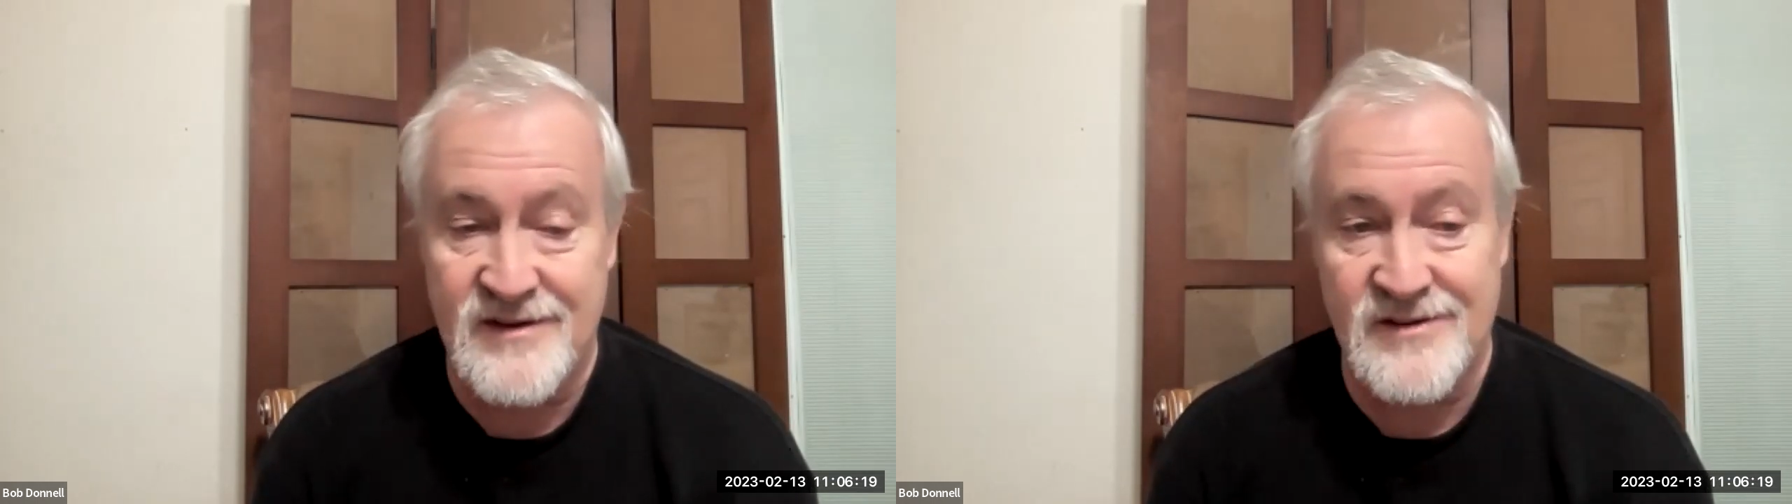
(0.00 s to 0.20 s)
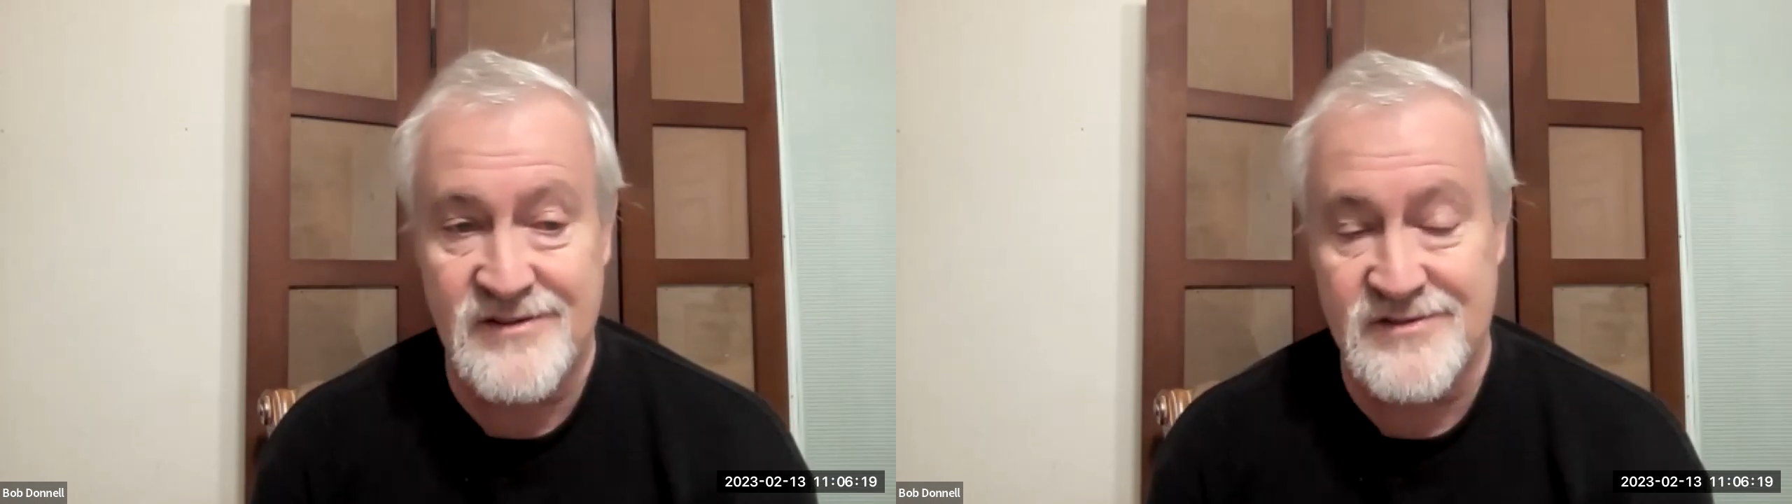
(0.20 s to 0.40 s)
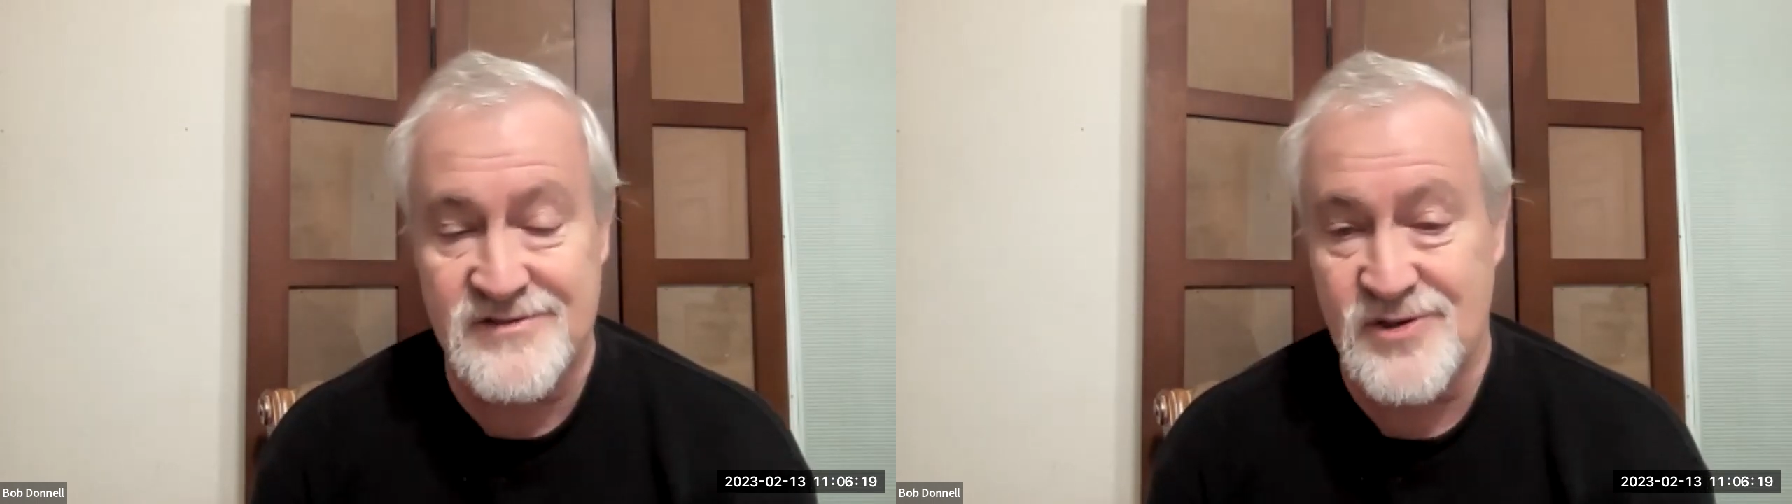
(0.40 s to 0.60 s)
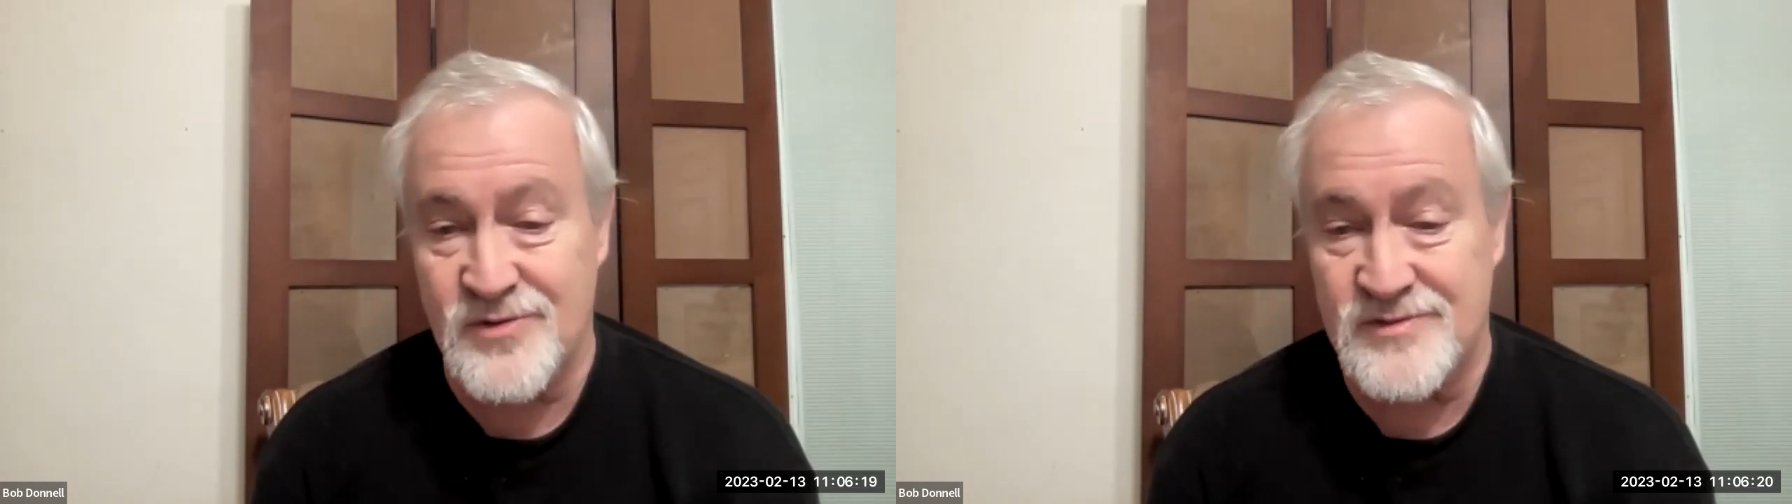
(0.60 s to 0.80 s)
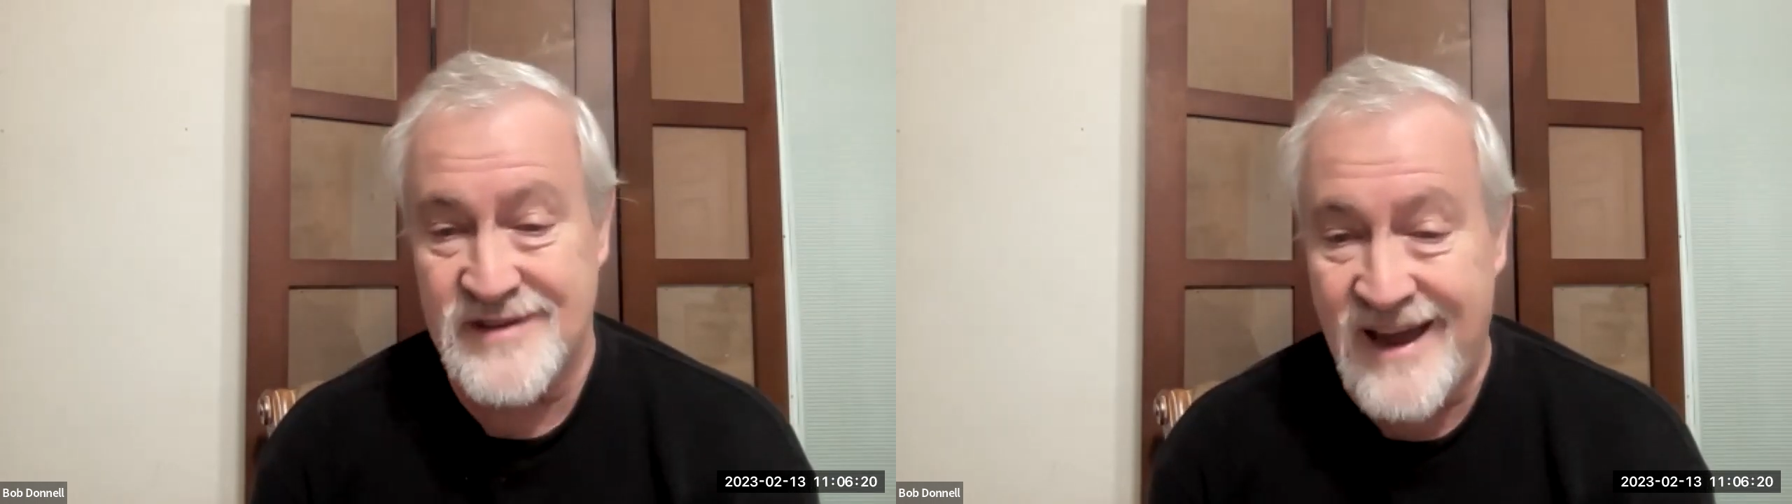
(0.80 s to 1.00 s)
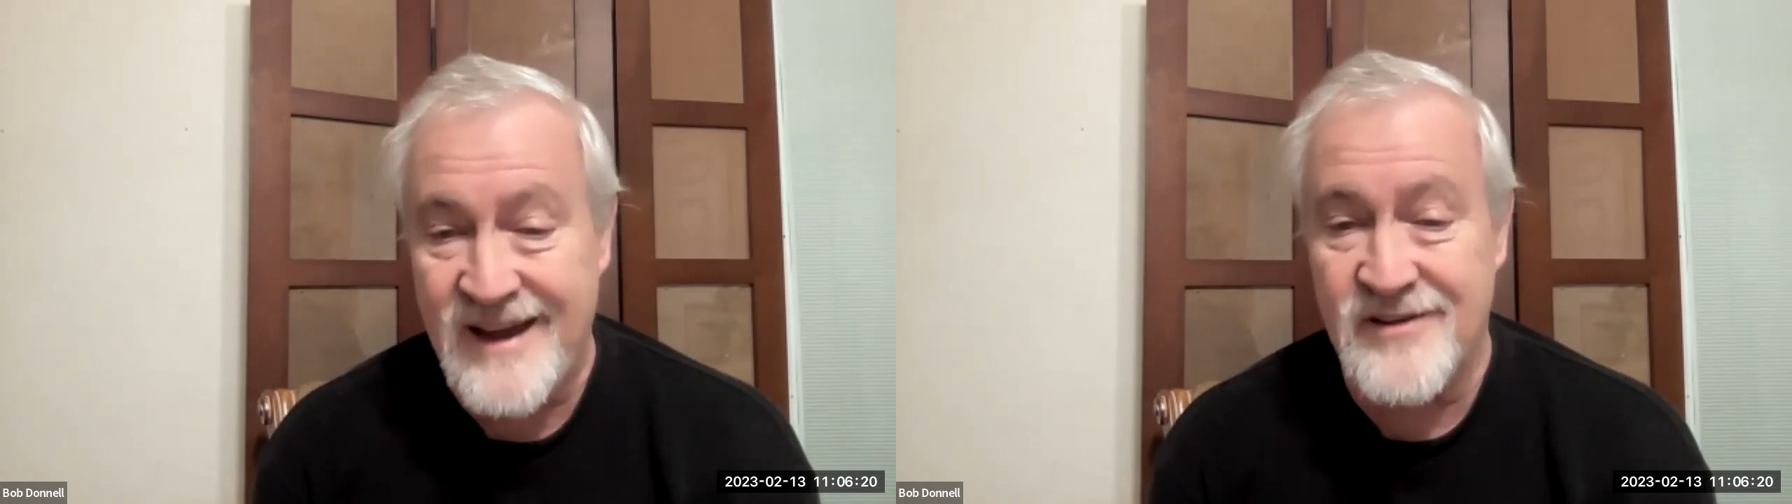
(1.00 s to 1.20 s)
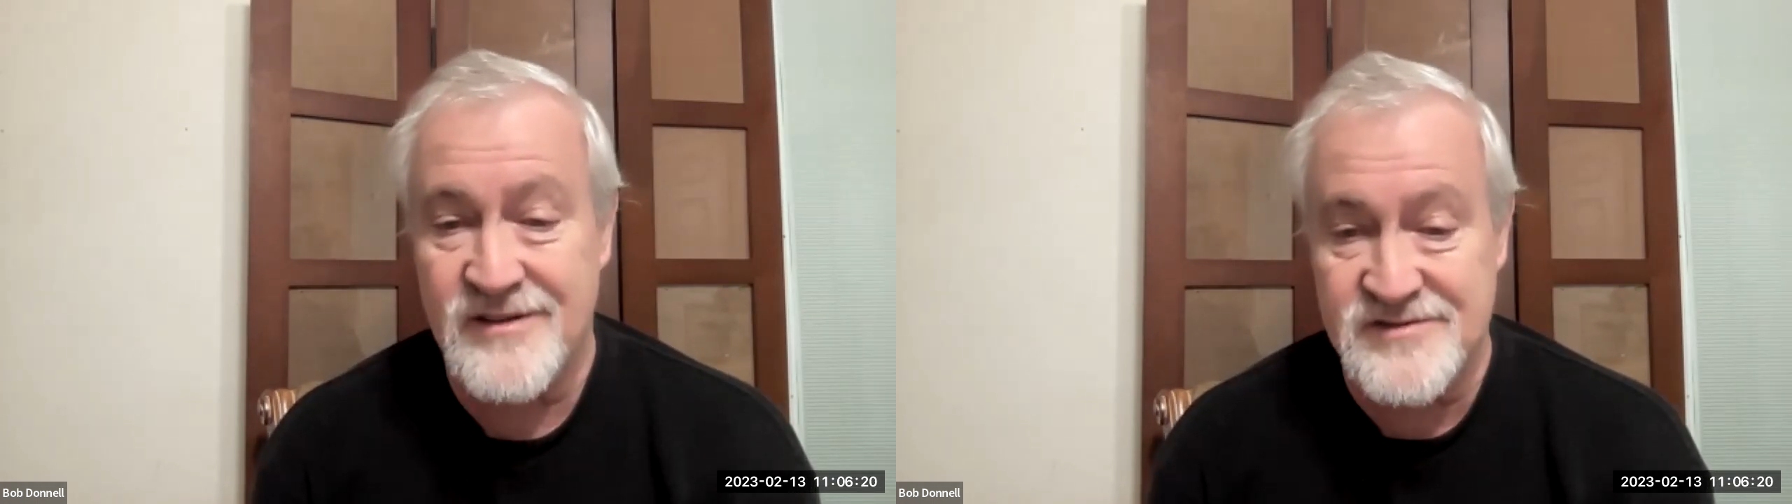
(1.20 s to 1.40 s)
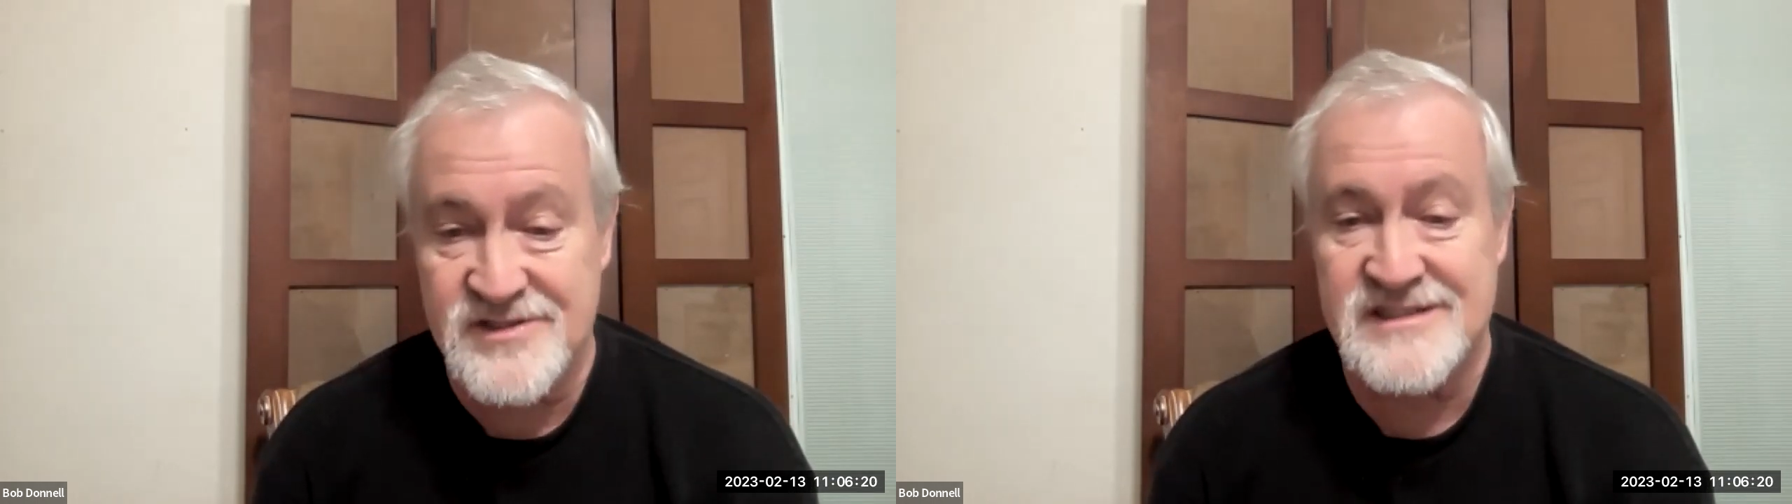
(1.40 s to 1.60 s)
They're they're so
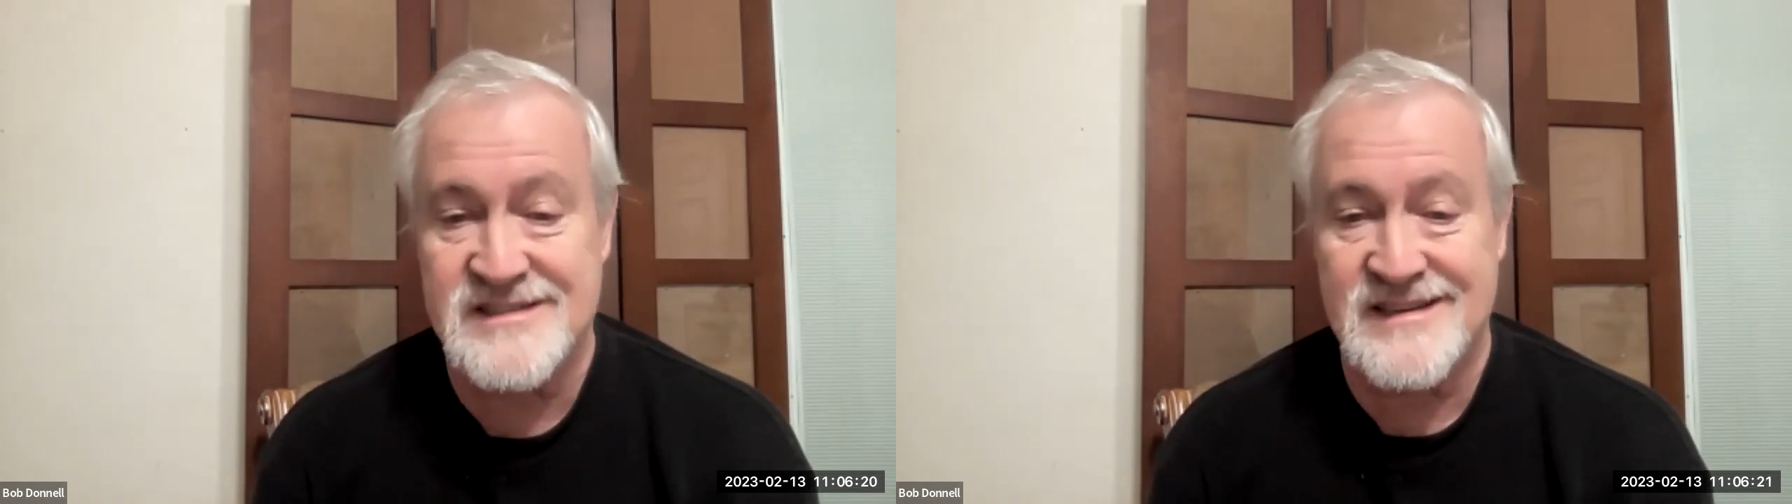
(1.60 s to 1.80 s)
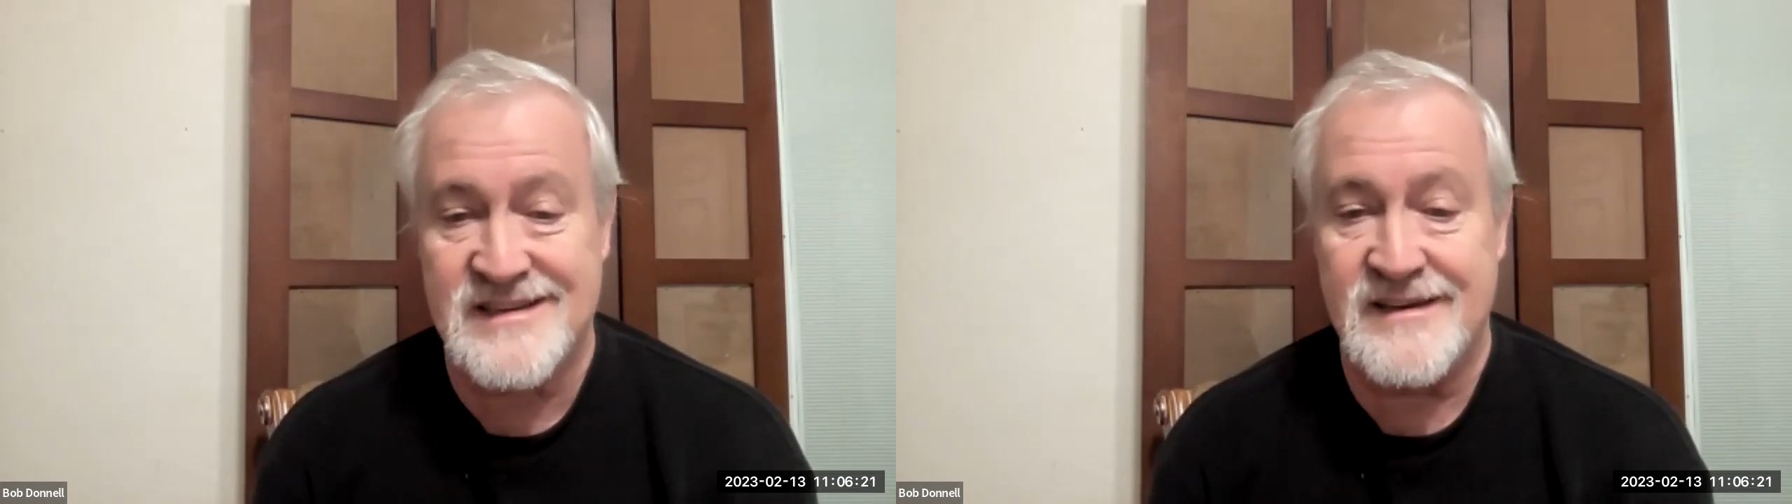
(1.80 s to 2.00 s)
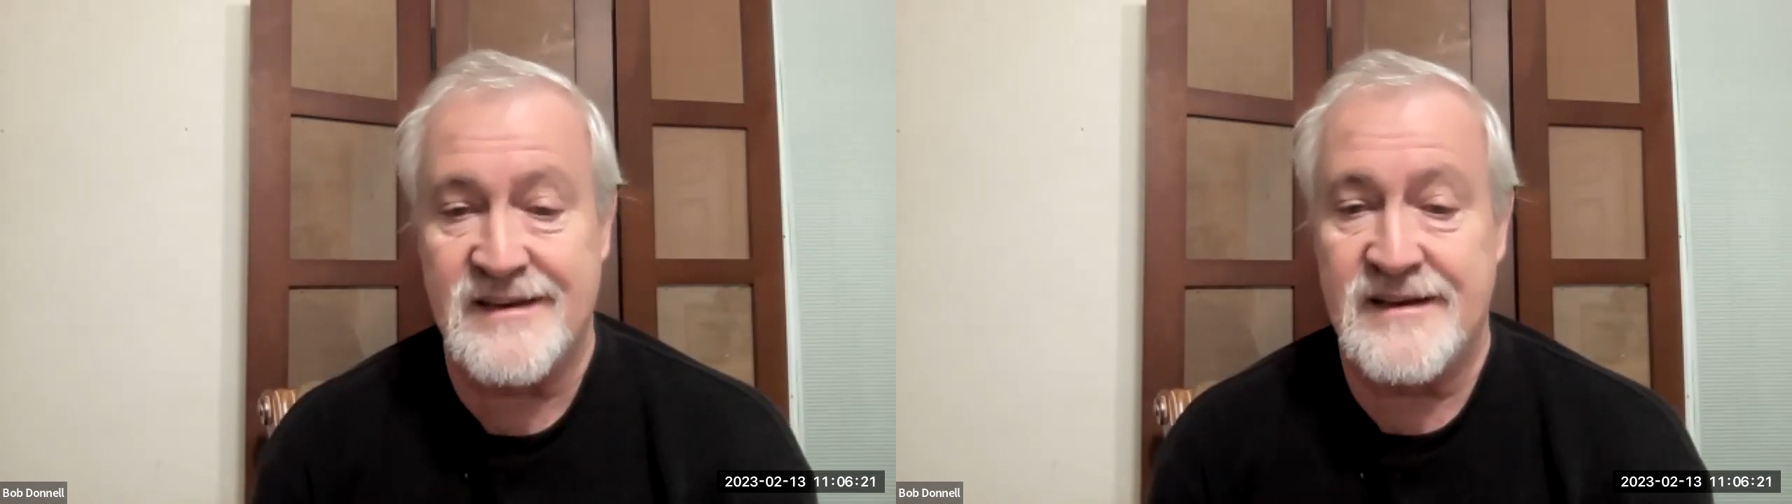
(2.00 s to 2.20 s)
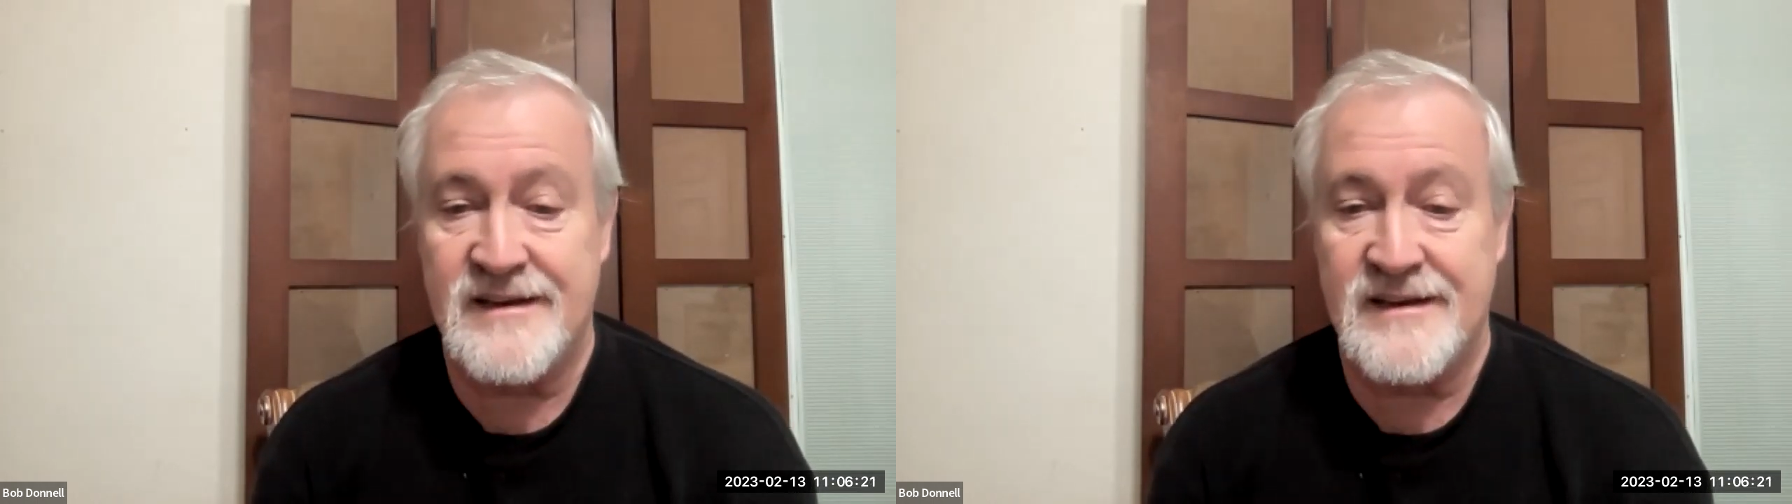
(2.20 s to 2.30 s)
tired of just the